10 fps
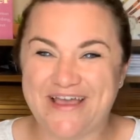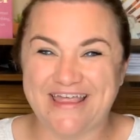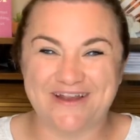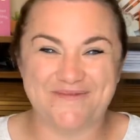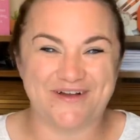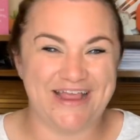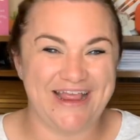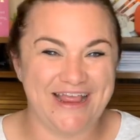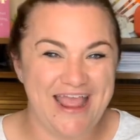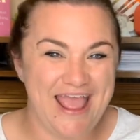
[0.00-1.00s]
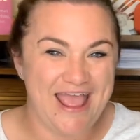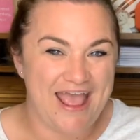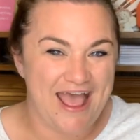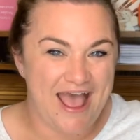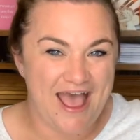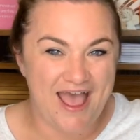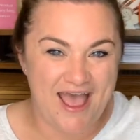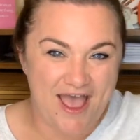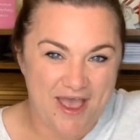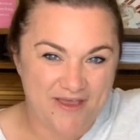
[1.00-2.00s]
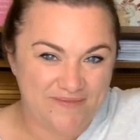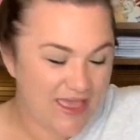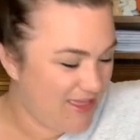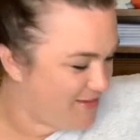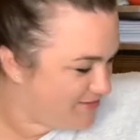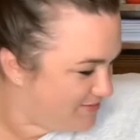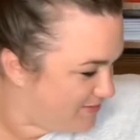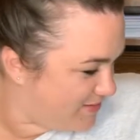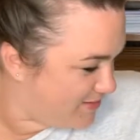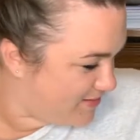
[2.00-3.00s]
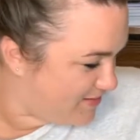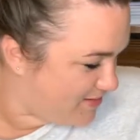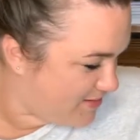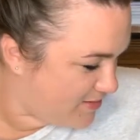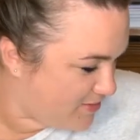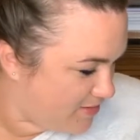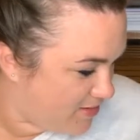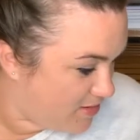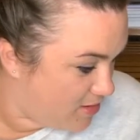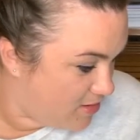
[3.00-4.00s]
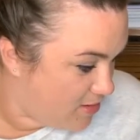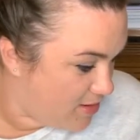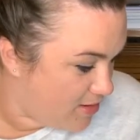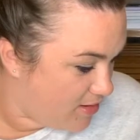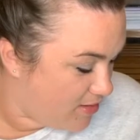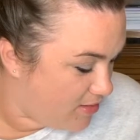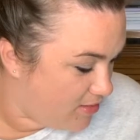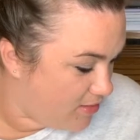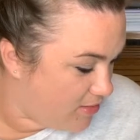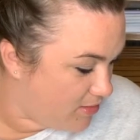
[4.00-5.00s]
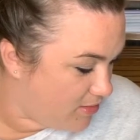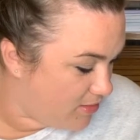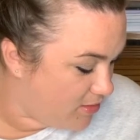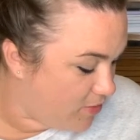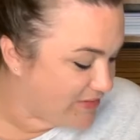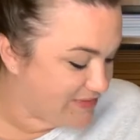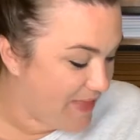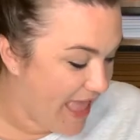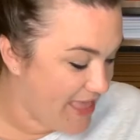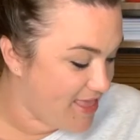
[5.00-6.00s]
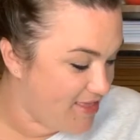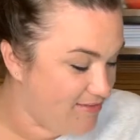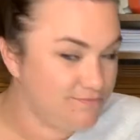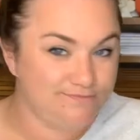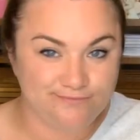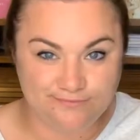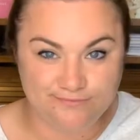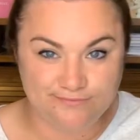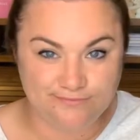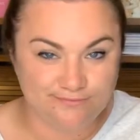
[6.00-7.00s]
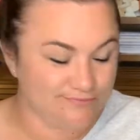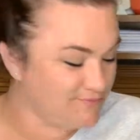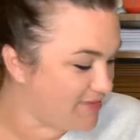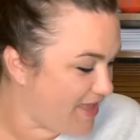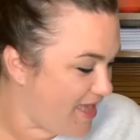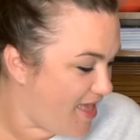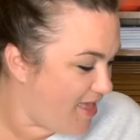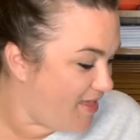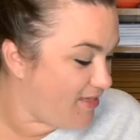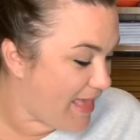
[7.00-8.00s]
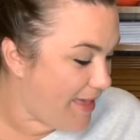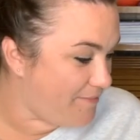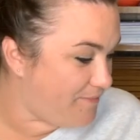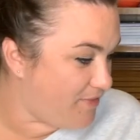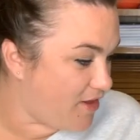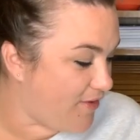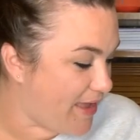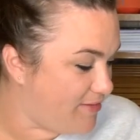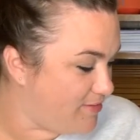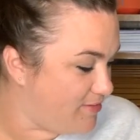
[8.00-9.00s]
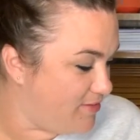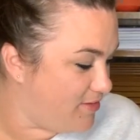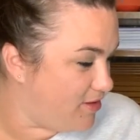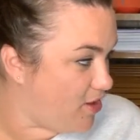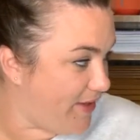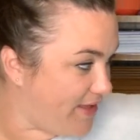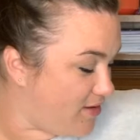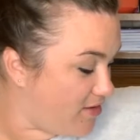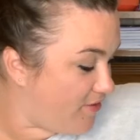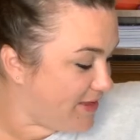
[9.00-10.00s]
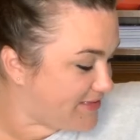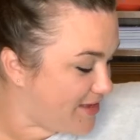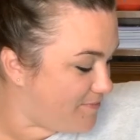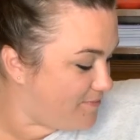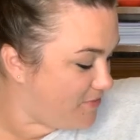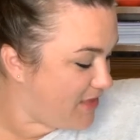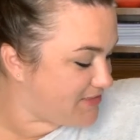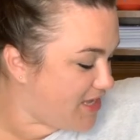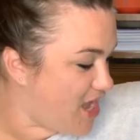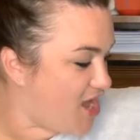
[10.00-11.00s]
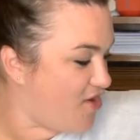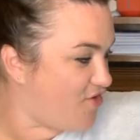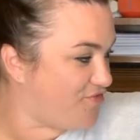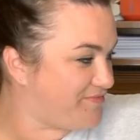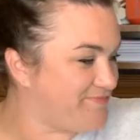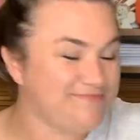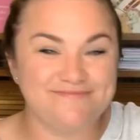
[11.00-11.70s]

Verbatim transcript: my little boy. Um, yeah. Want cake? You want some cake? Cake, cake. Yeah? Okay. Go get, go. go get oh, oh. some. Let's go.